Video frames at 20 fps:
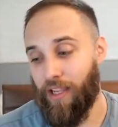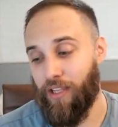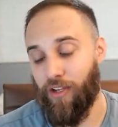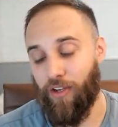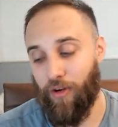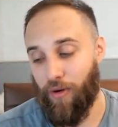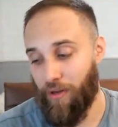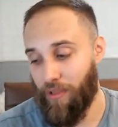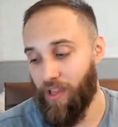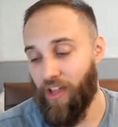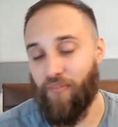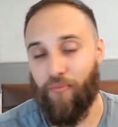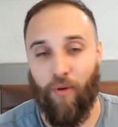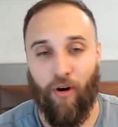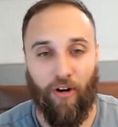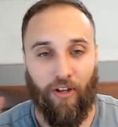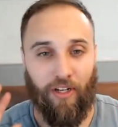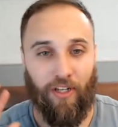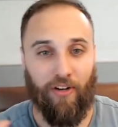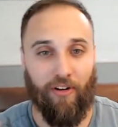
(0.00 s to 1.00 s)
You're going to love
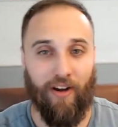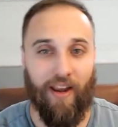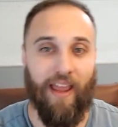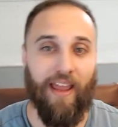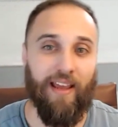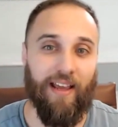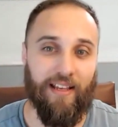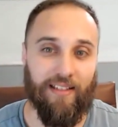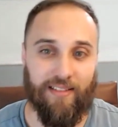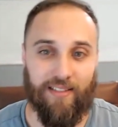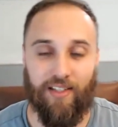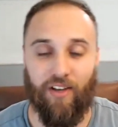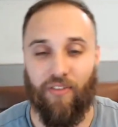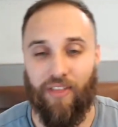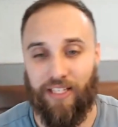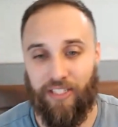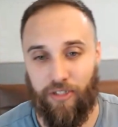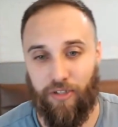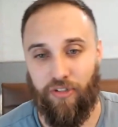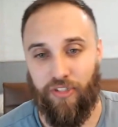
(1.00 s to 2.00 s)
marketing. You're going to hate SEO.
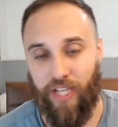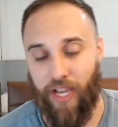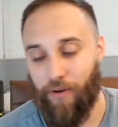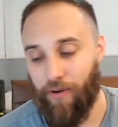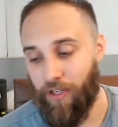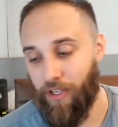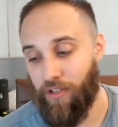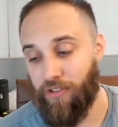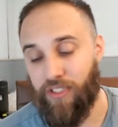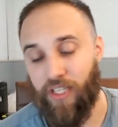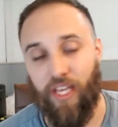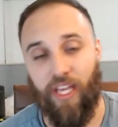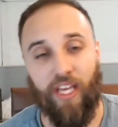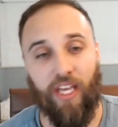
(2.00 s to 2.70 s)
That's usually how it goes.